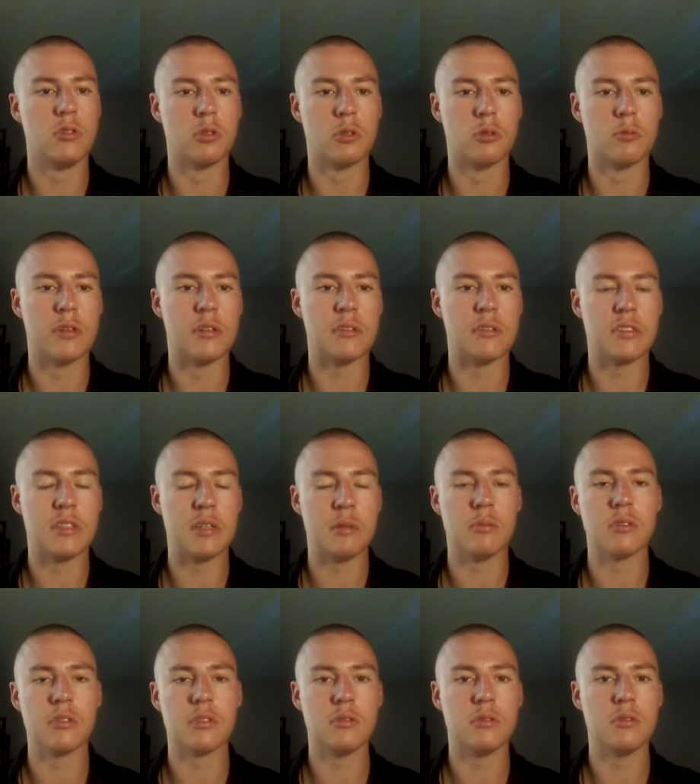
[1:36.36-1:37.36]
Zuccarello was
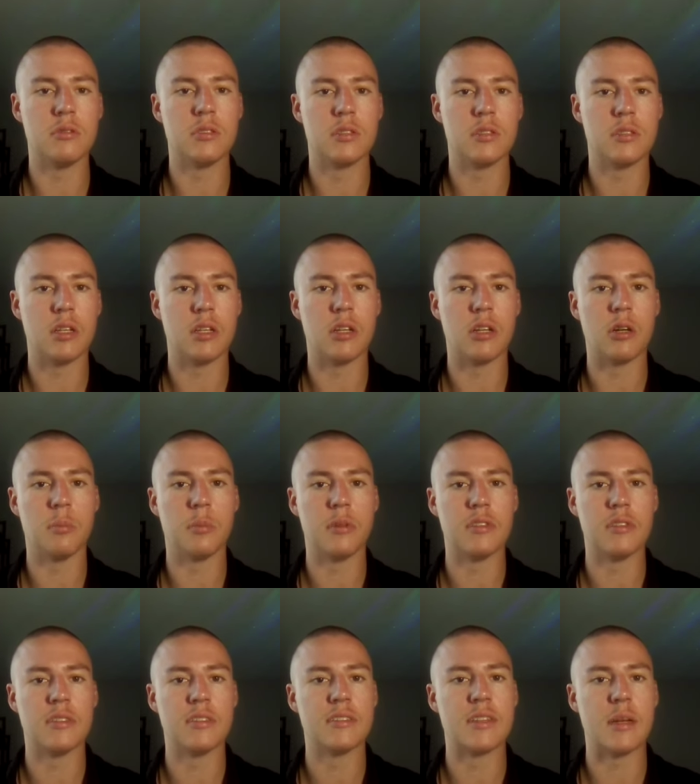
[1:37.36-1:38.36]
able to use a little
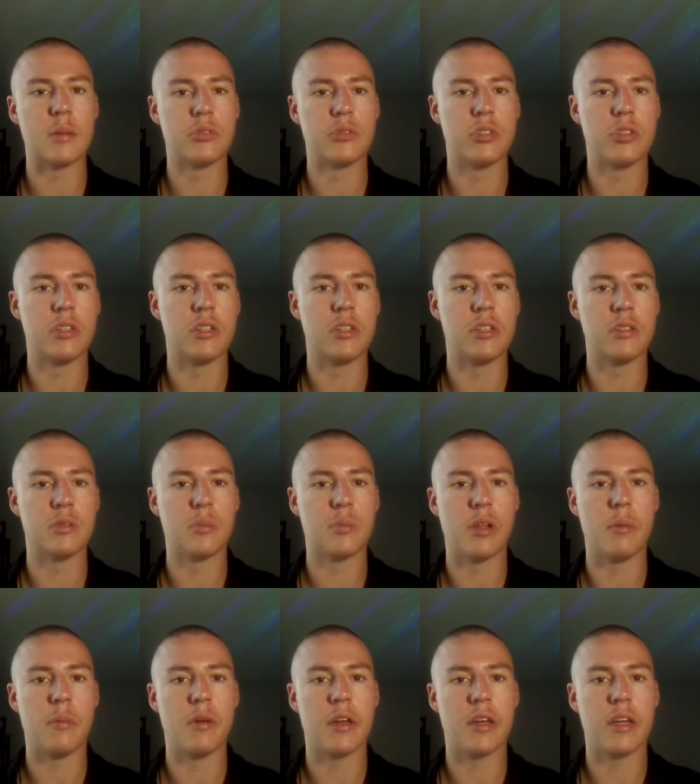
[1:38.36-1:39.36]
bit of deception in his
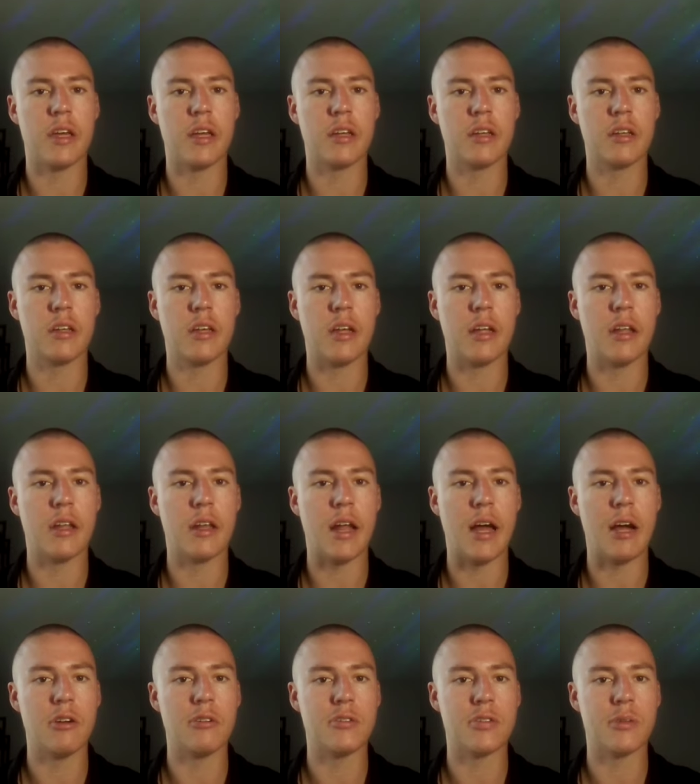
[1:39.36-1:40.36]
playmaking and
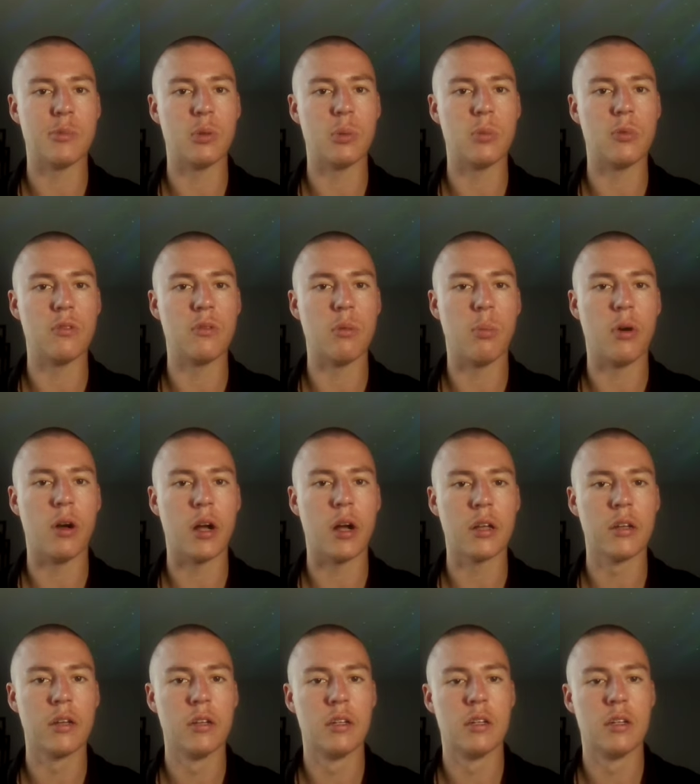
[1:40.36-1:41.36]
how he was able to move the
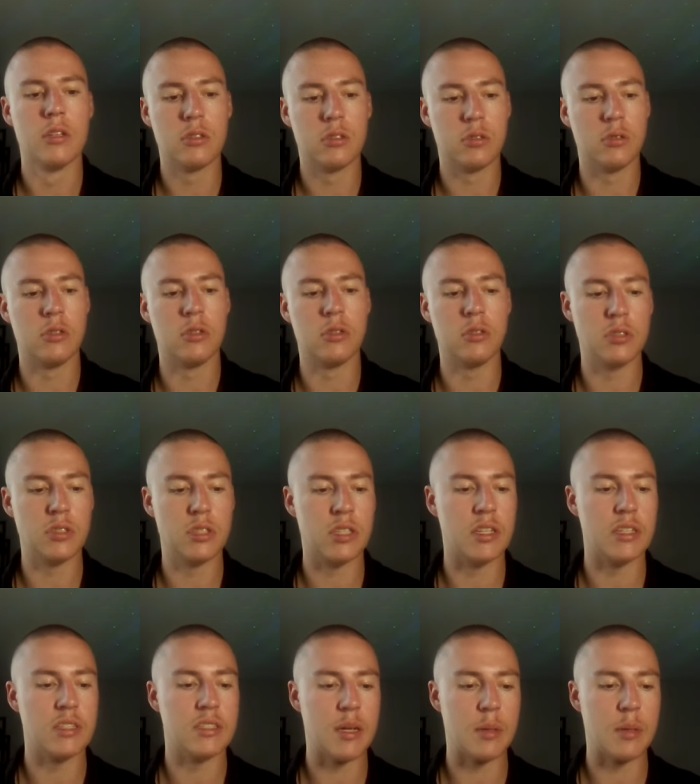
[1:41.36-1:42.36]
puck. So he used
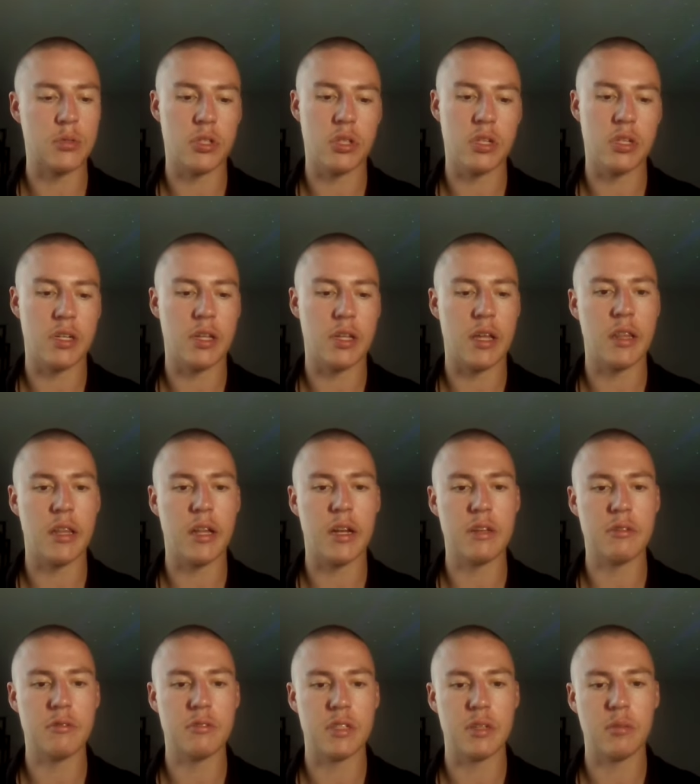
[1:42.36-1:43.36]
the deception, and
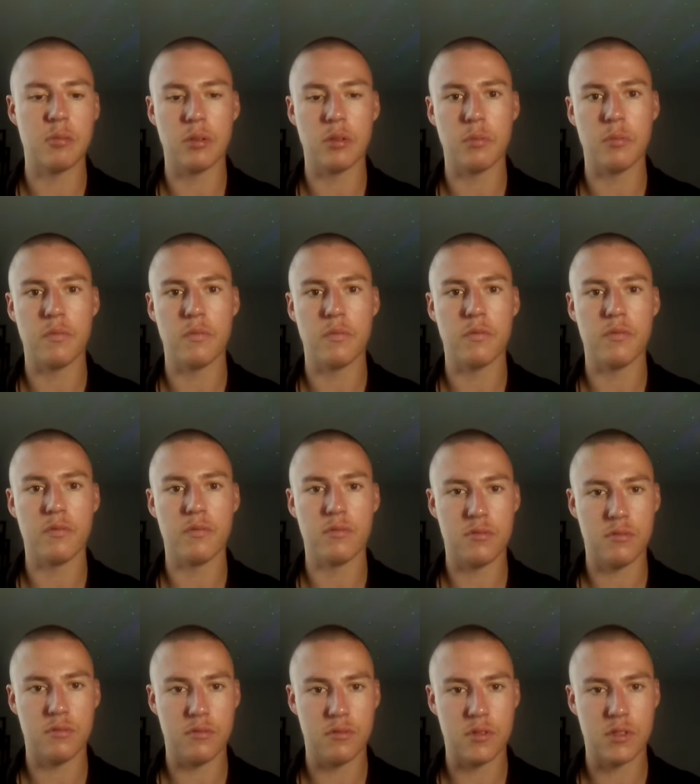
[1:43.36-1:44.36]
then he was able to
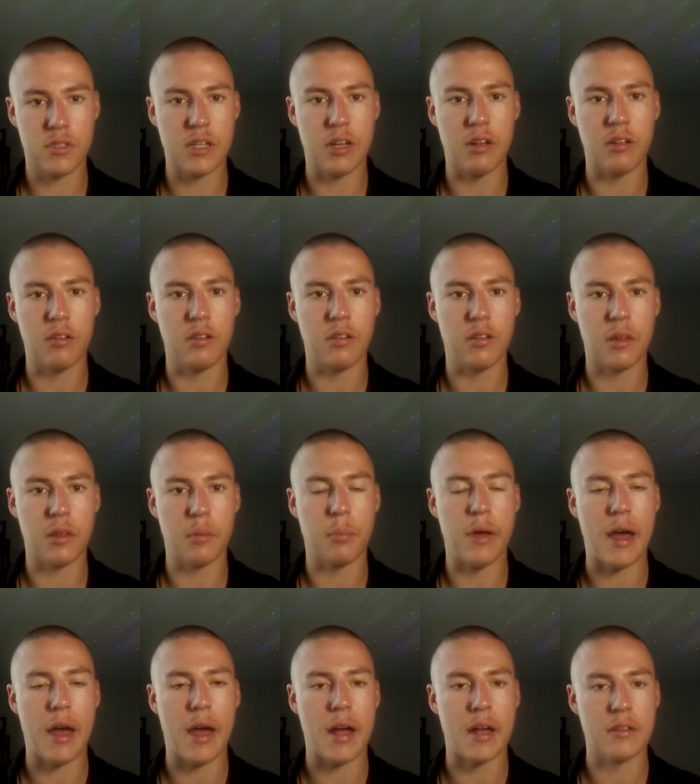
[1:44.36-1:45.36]
sell the
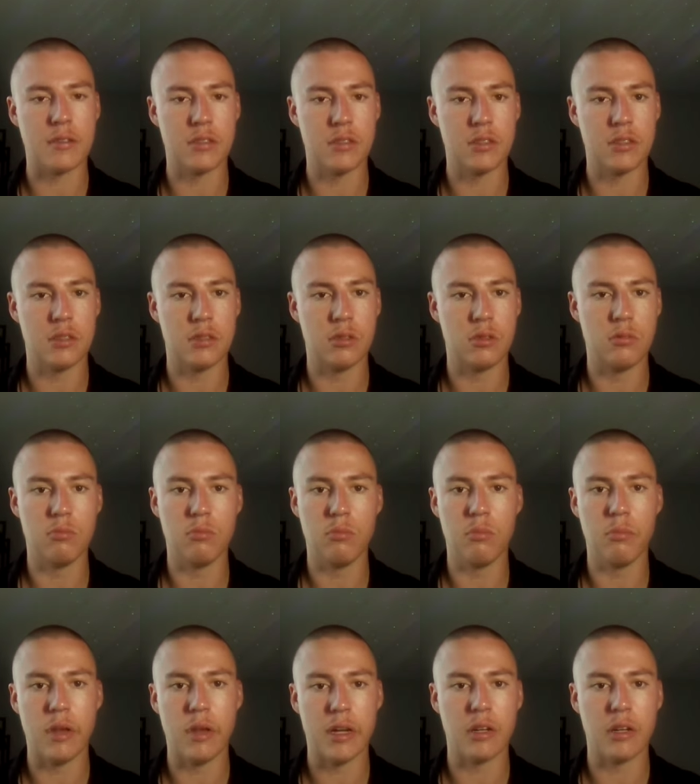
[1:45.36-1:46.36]
pass,
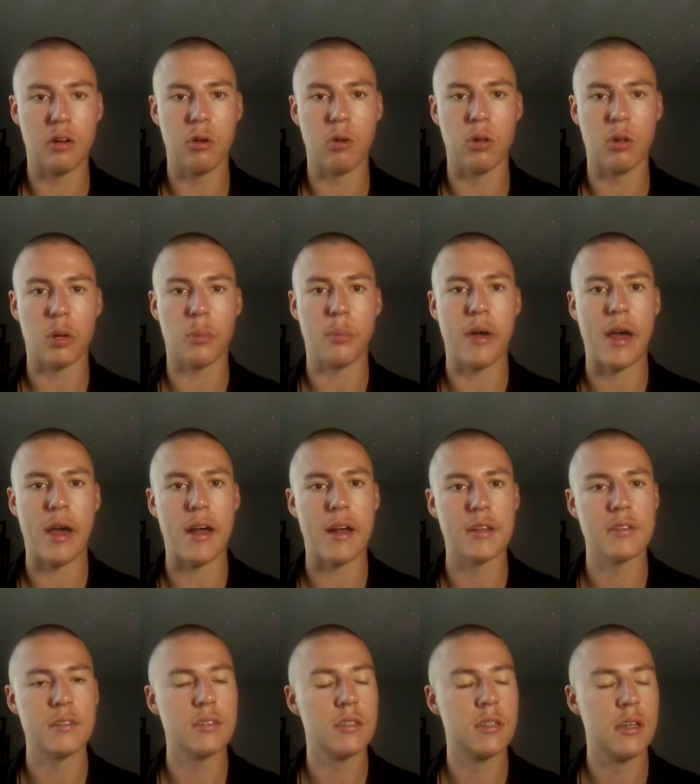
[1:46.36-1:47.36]
make a no look
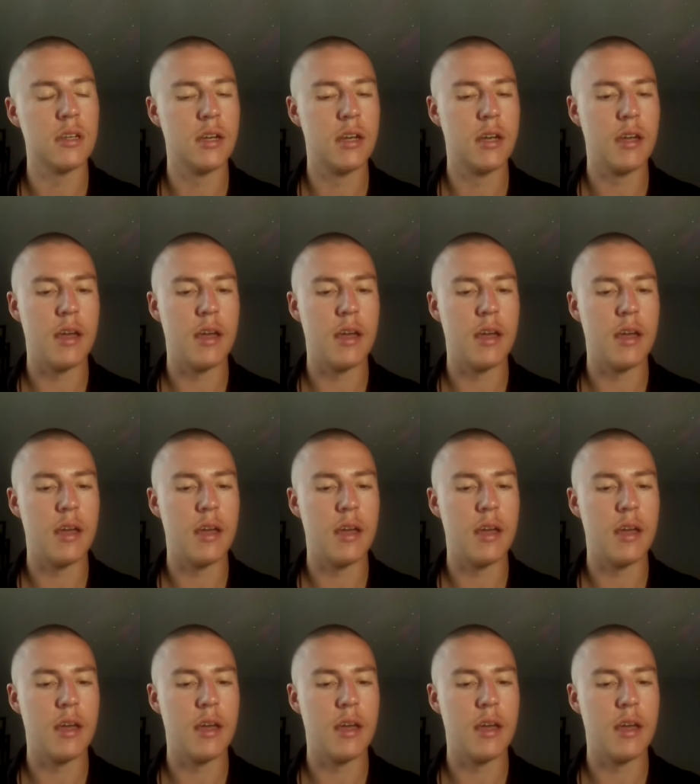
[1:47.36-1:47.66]
pass,